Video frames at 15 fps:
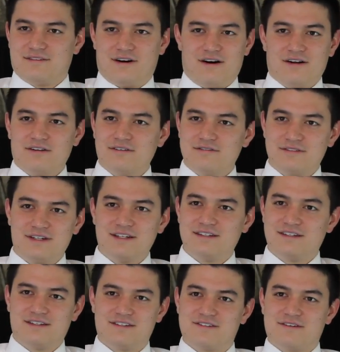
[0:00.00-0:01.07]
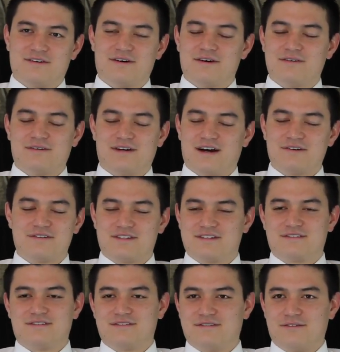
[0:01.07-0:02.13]
all of it, so I was
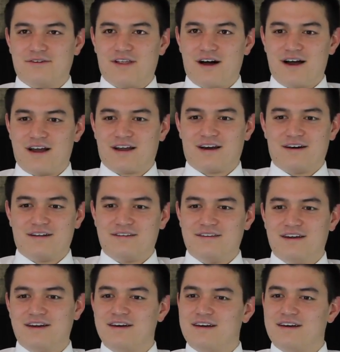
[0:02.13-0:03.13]
just relying on